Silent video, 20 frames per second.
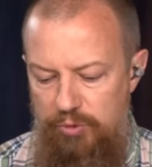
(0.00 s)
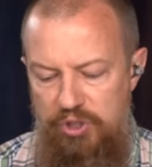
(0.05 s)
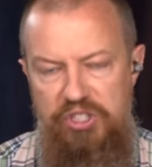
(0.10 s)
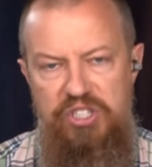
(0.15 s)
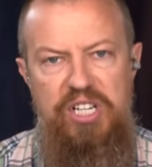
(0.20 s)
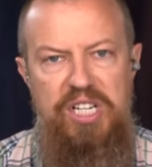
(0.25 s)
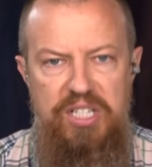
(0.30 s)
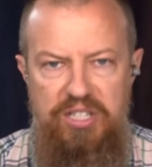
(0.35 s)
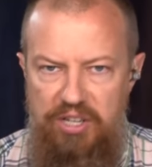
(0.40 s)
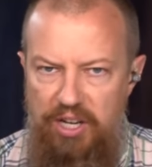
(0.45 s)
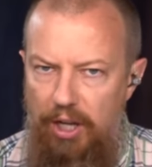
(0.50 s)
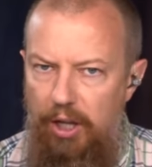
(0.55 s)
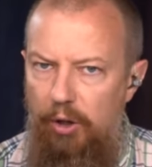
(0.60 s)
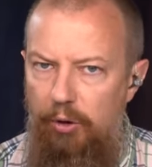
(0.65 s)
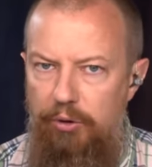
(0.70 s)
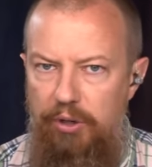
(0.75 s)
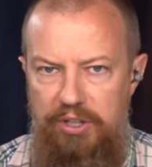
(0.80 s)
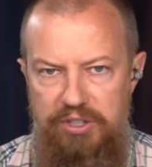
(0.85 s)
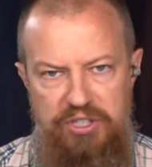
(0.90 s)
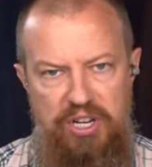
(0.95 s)

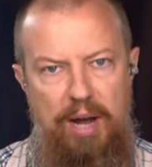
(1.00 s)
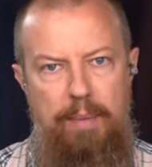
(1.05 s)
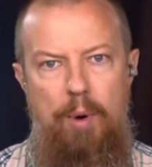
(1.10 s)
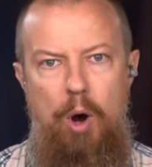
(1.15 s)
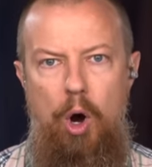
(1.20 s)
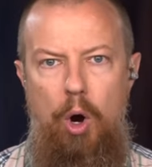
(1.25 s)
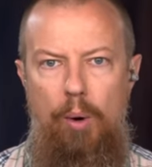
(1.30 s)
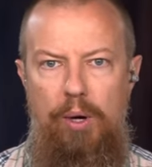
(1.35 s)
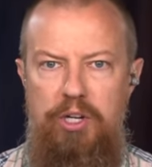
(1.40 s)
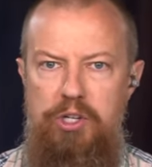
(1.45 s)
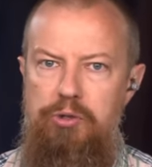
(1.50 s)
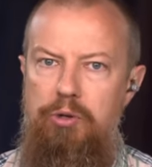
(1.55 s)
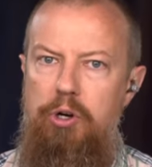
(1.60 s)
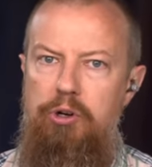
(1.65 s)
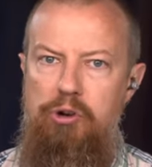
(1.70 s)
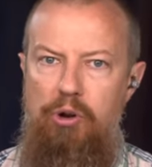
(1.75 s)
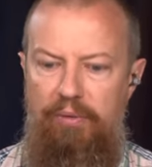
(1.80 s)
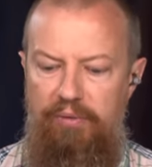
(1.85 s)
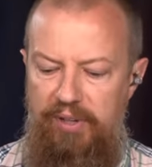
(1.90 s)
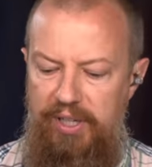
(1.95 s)
detailed demo
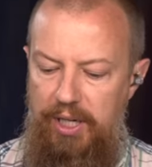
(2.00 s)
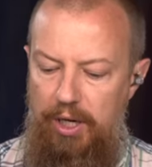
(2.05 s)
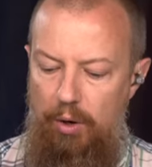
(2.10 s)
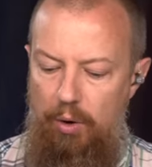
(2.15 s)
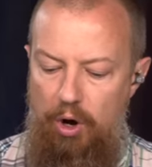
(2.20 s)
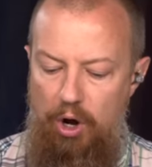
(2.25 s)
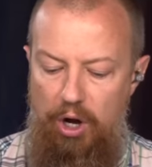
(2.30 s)
instructional video